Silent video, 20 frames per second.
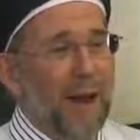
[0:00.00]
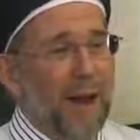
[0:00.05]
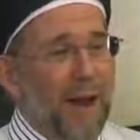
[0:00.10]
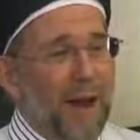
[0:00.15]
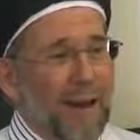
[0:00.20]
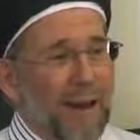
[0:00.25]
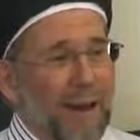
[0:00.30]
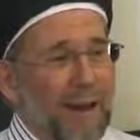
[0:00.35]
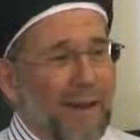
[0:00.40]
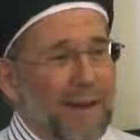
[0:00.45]

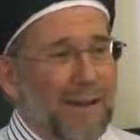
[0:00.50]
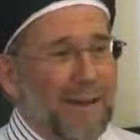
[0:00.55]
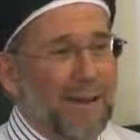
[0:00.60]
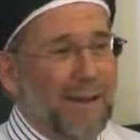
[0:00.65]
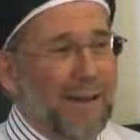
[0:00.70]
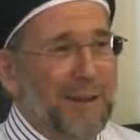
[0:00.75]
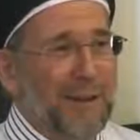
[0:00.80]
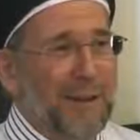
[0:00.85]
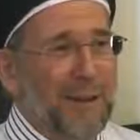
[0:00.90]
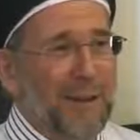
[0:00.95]

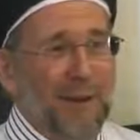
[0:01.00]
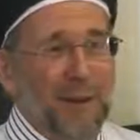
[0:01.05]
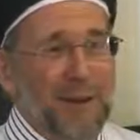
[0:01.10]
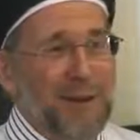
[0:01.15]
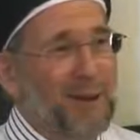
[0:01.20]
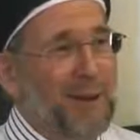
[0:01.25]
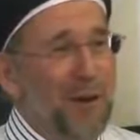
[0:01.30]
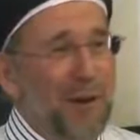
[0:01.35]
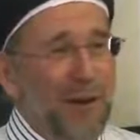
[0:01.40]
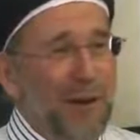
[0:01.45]
And once
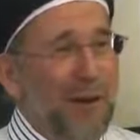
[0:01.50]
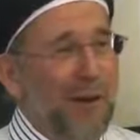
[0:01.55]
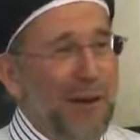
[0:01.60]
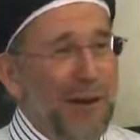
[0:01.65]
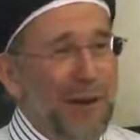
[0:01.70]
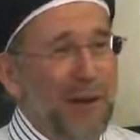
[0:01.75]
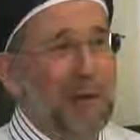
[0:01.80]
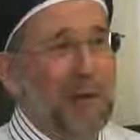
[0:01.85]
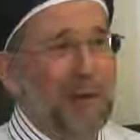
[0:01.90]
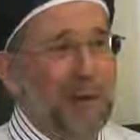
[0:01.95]
he got
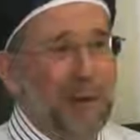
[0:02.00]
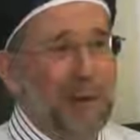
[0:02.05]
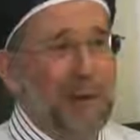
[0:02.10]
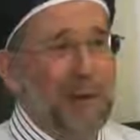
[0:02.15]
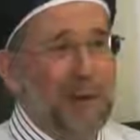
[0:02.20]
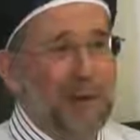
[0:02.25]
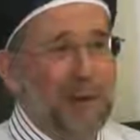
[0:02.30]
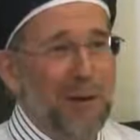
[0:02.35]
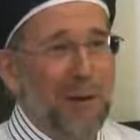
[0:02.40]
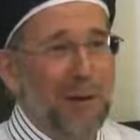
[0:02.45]
going, he couldn't really
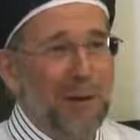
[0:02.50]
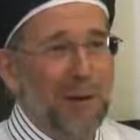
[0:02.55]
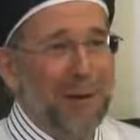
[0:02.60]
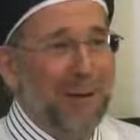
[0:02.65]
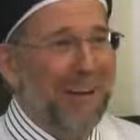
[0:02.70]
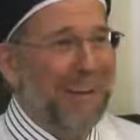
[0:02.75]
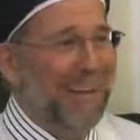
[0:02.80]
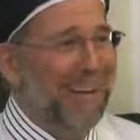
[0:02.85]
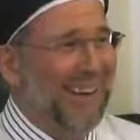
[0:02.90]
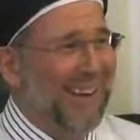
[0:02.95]
stop.
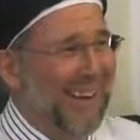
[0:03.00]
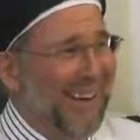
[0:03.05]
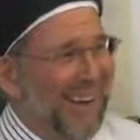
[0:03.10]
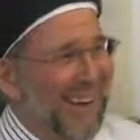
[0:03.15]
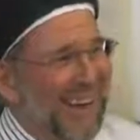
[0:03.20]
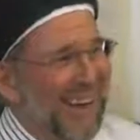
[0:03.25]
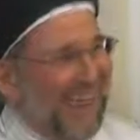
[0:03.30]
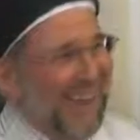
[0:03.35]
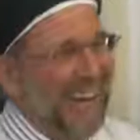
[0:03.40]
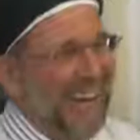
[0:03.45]

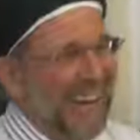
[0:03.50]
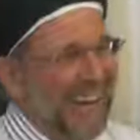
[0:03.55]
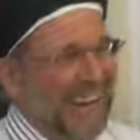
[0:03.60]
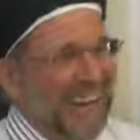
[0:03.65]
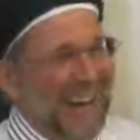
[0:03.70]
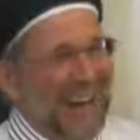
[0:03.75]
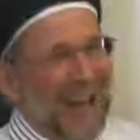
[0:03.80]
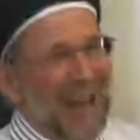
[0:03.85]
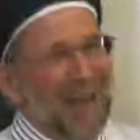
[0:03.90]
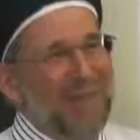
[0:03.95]

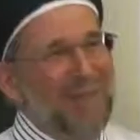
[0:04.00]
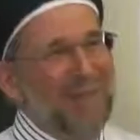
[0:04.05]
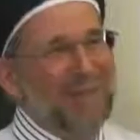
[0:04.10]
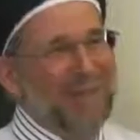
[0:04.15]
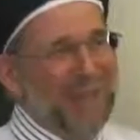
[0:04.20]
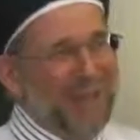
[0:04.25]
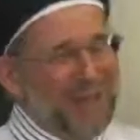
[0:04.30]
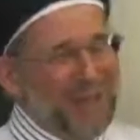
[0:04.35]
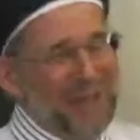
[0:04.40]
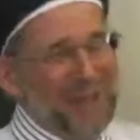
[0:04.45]
But
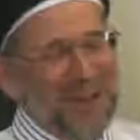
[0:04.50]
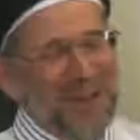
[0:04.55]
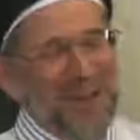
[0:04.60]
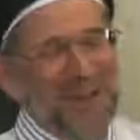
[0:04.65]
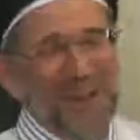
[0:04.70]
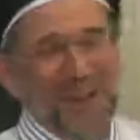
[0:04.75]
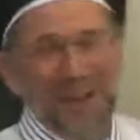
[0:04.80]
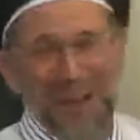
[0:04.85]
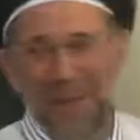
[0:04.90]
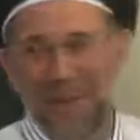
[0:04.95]
this is just
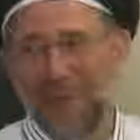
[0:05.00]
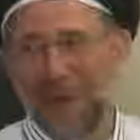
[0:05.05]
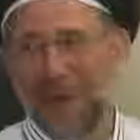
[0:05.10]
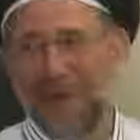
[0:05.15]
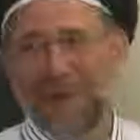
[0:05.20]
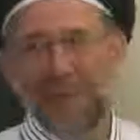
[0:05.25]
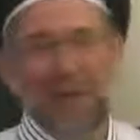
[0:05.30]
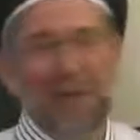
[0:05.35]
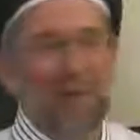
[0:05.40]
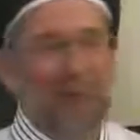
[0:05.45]
a summary
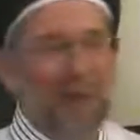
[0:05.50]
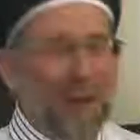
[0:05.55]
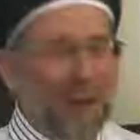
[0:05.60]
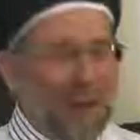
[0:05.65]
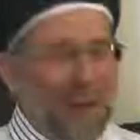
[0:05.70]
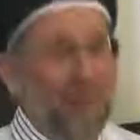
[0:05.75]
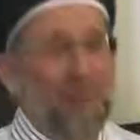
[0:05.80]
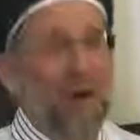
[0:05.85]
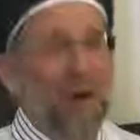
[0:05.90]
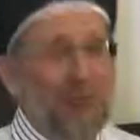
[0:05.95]
of
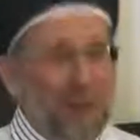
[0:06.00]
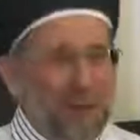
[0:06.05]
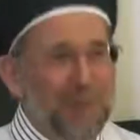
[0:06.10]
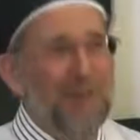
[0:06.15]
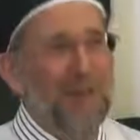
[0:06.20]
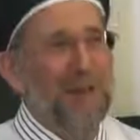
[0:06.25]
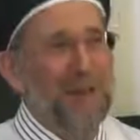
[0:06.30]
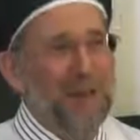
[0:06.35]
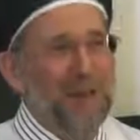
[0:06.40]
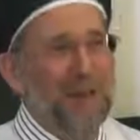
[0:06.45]
something, part of
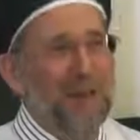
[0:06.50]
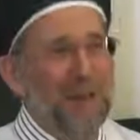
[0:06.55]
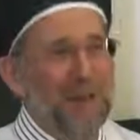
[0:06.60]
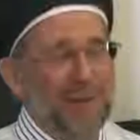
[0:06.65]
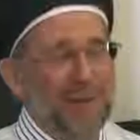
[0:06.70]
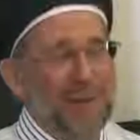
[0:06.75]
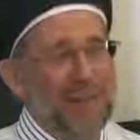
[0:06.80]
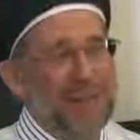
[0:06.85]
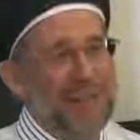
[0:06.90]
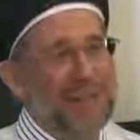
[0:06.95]
what he said,
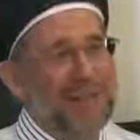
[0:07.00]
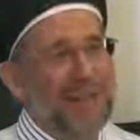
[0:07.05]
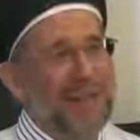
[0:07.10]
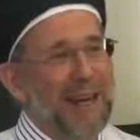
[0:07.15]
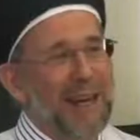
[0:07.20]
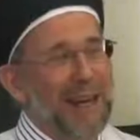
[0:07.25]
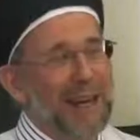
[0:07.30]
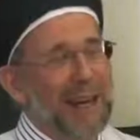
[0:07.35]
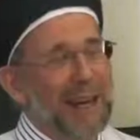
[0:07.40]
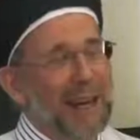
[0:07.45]
but
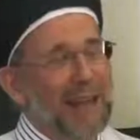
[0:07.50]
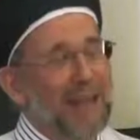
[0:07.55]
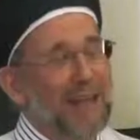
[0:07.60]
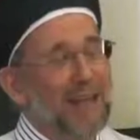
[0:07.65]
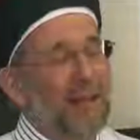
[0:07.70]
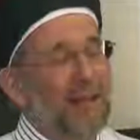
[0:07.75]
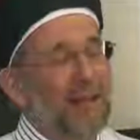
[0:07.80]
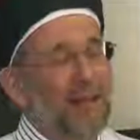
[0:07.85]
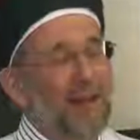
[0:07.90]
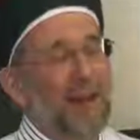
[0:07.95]
it
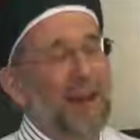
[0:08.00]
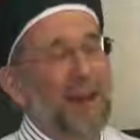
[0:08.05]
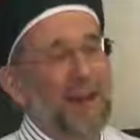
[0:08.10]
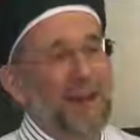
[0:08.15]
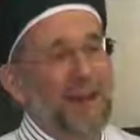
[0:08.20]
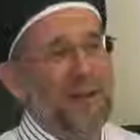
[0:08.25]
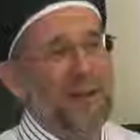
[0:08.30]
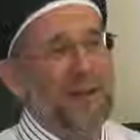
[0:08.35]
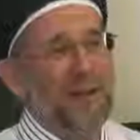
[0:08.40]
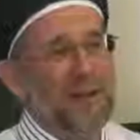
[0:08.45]

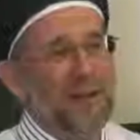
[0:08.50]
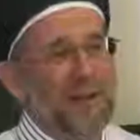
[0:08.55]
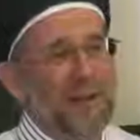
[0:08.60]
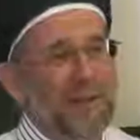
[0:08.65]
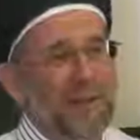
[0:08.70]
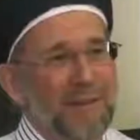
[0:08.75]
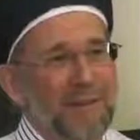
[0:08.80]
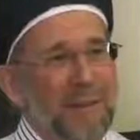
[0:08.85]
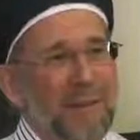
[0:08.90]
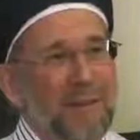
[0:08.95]
conveys
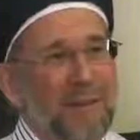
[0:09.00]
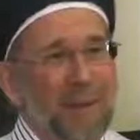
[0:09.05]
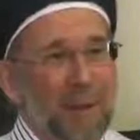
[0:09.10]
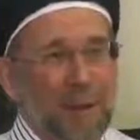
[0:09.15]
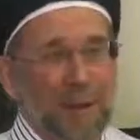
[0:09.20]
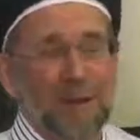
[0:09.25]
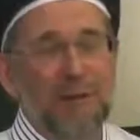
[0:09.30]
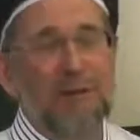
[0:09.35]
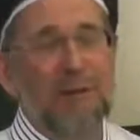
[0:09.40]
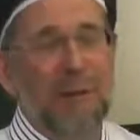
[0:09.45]
the
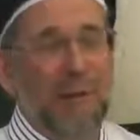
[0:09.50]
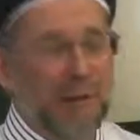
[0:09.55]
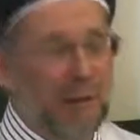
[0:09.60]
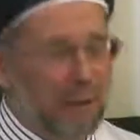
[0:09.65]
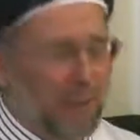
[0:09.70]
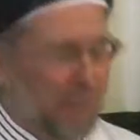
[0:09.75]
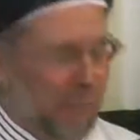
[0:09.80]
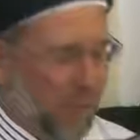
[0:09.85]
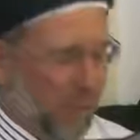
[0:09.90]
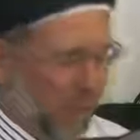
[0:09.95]
spirit of that
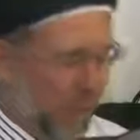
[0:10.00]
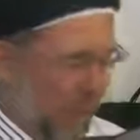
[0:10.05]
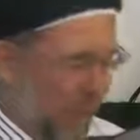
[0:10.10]
talk.